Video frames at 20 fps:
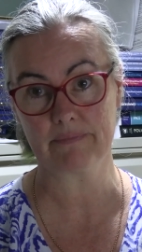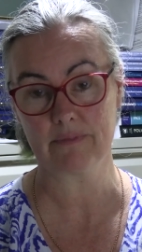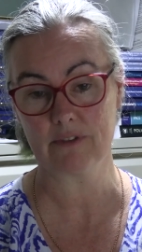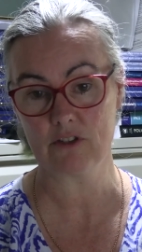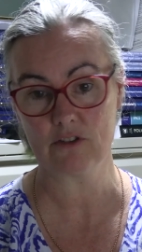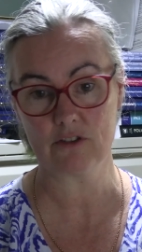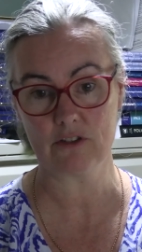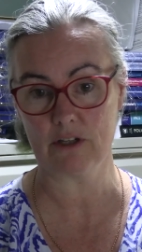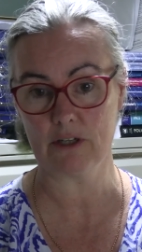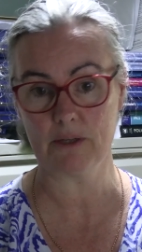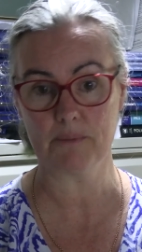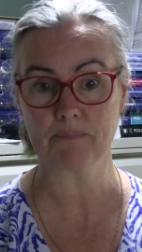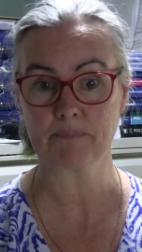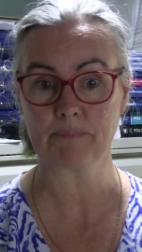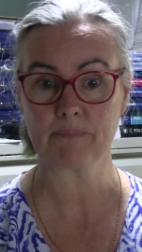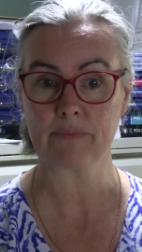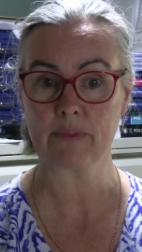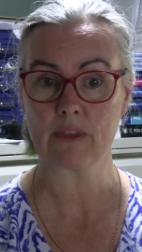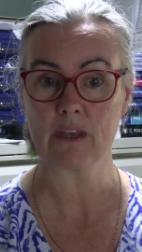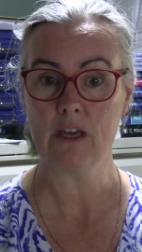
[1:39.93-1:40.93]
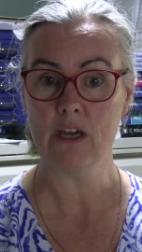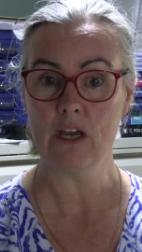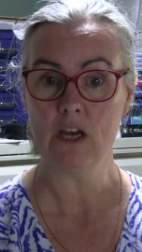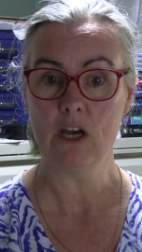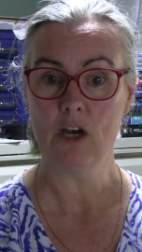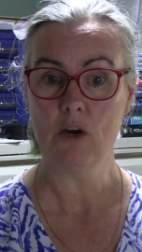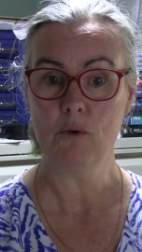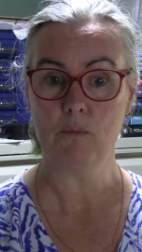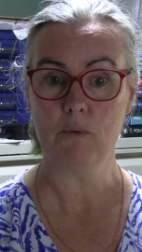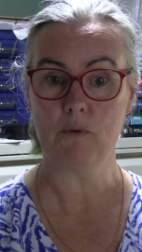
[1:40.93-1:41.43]
So
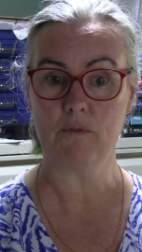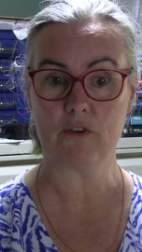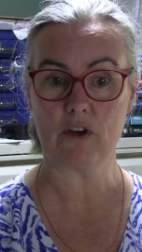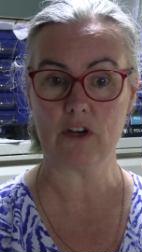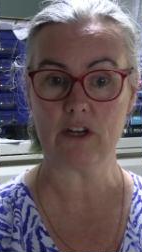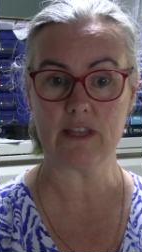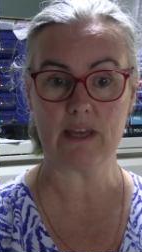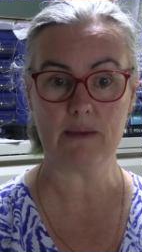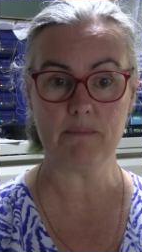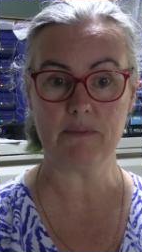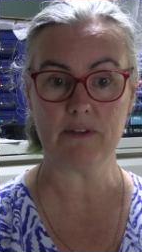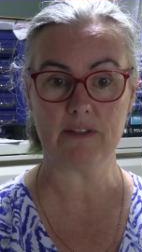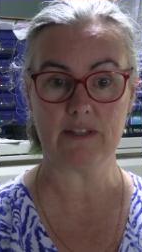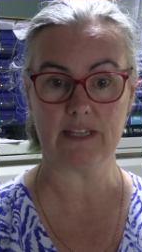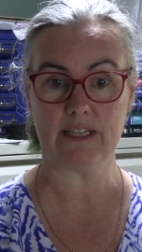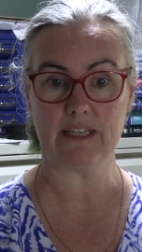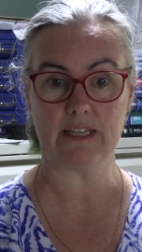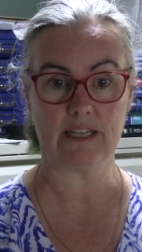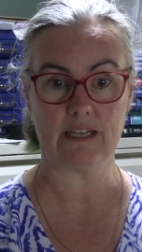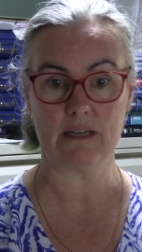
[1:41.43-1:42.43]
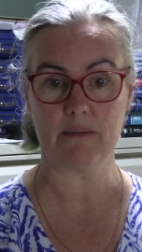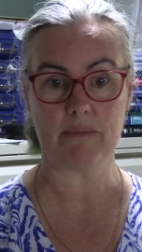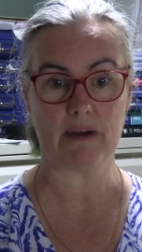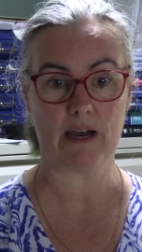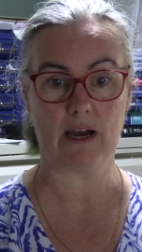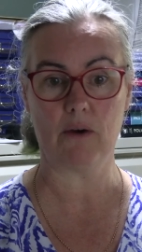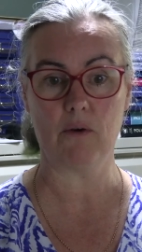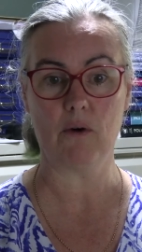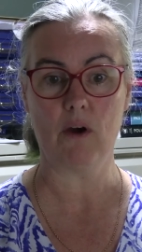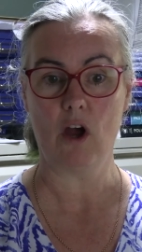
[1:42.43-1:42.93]
we've got to then be thinking
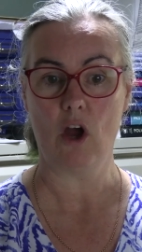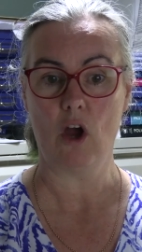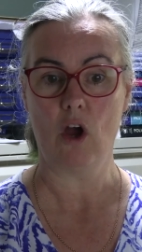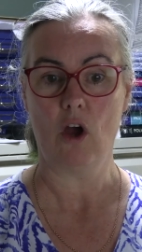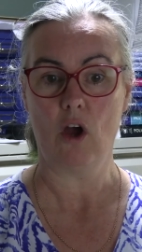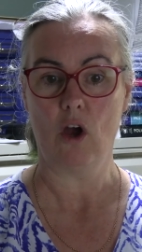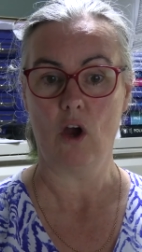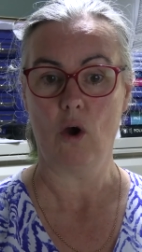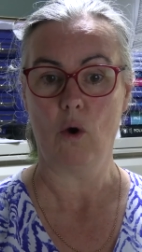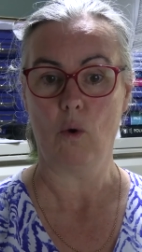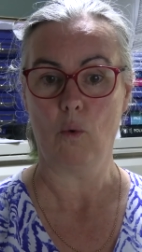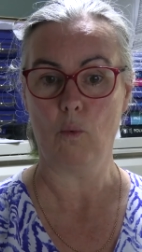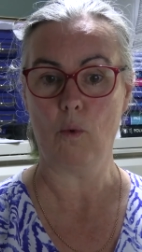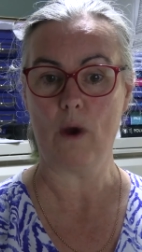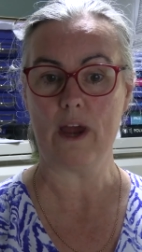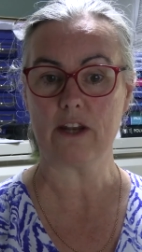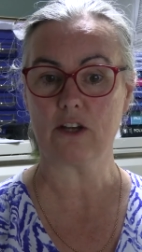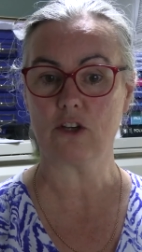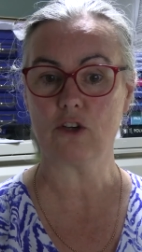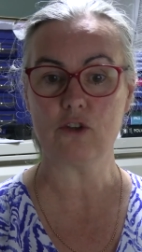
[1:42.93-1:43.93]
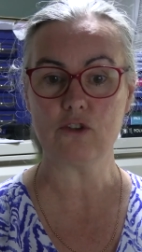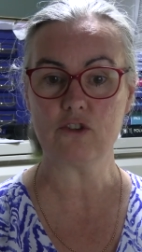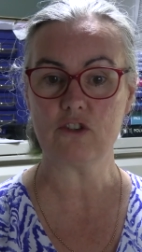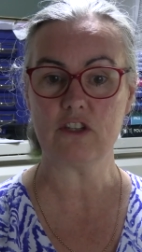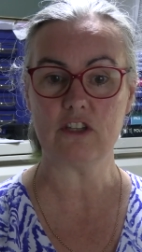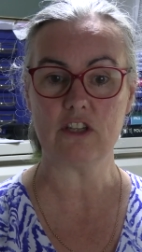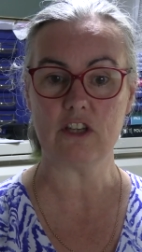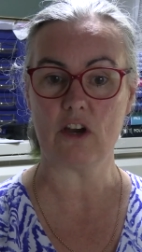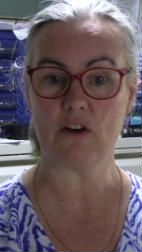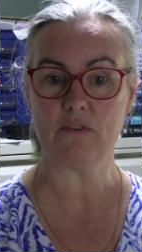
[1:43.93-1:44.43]
about where a
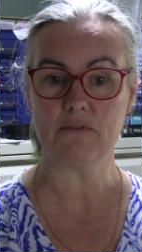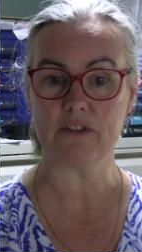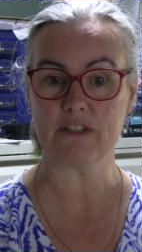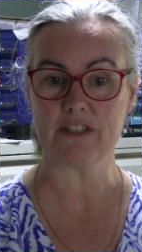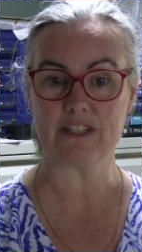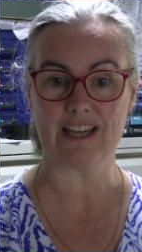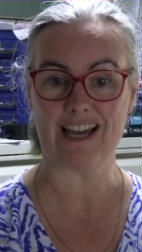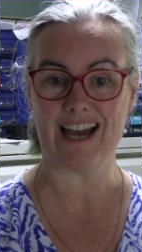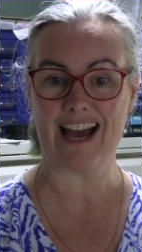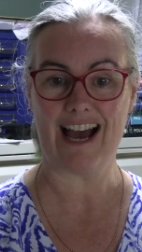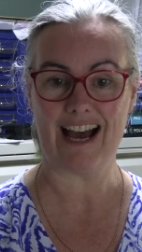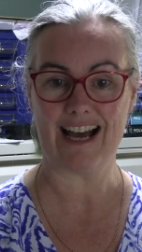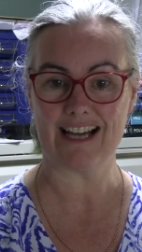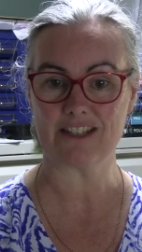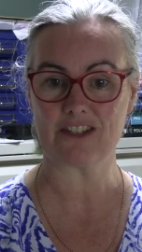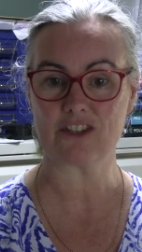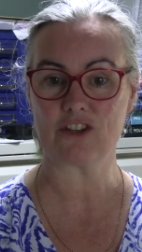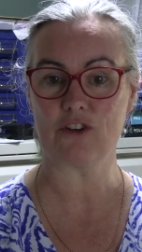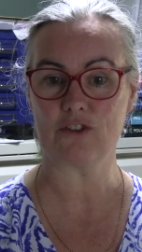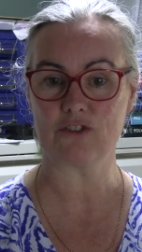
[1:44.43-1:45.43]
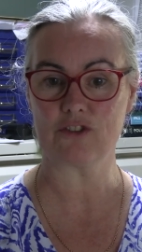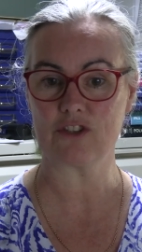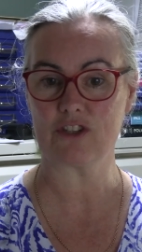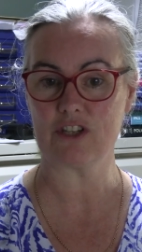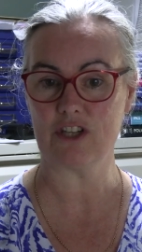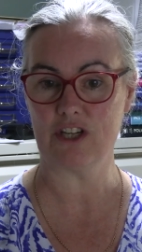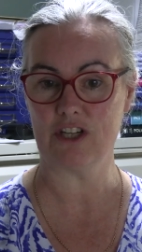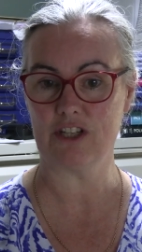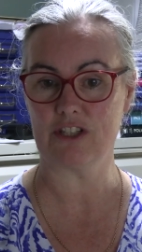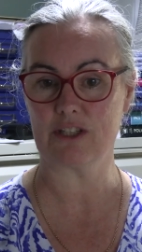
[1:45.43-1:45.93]
custody officer has
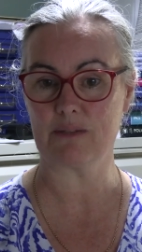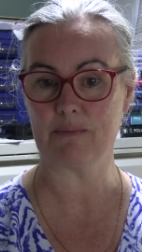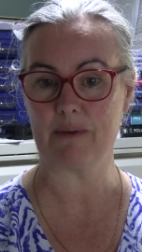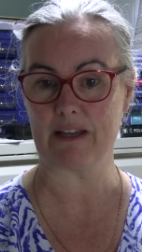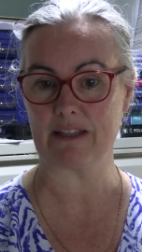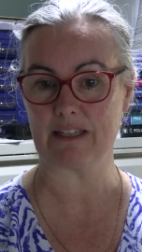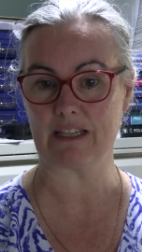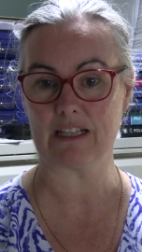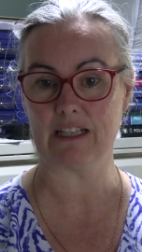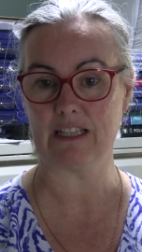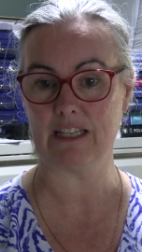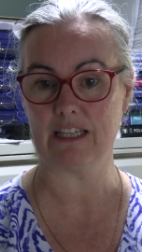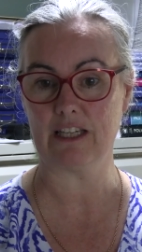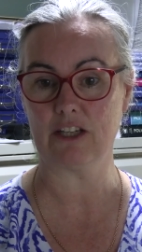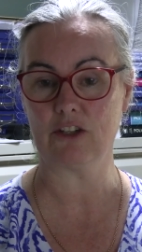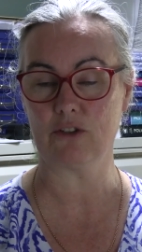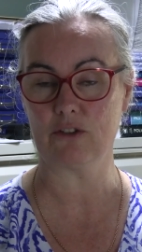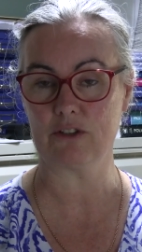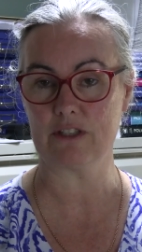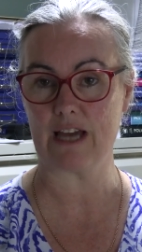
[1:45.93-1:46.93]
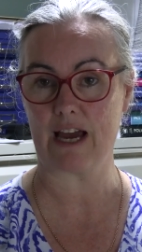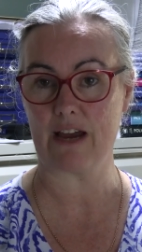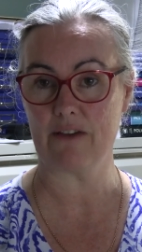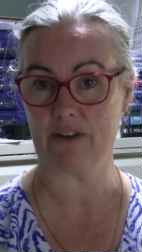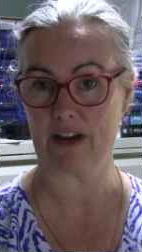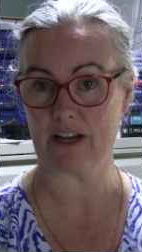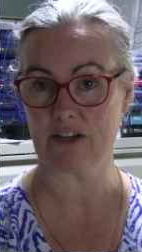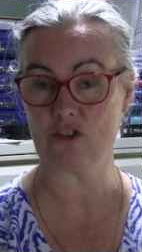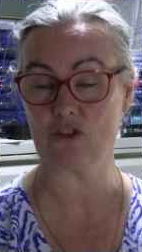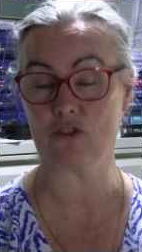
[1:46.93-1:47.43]
concerns about the clinical
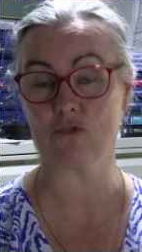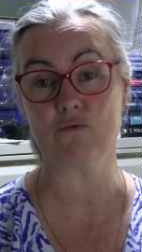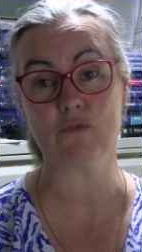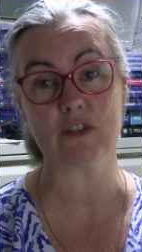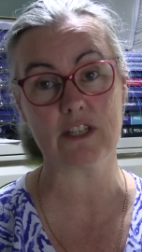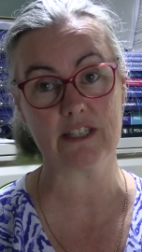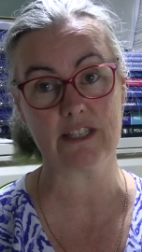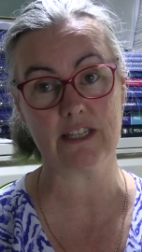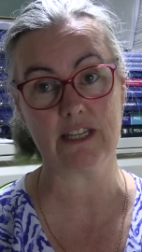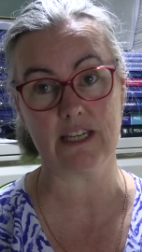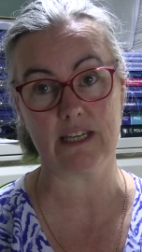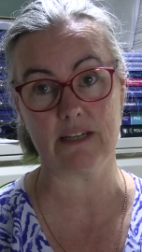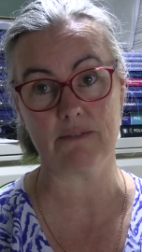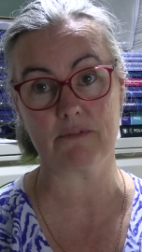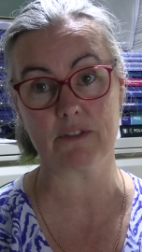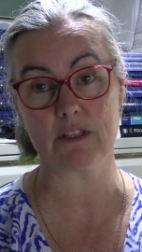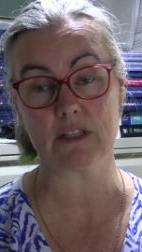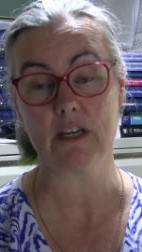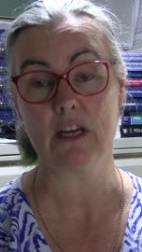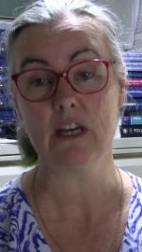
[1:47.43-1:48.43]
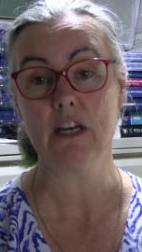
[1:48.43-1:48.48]
direction received.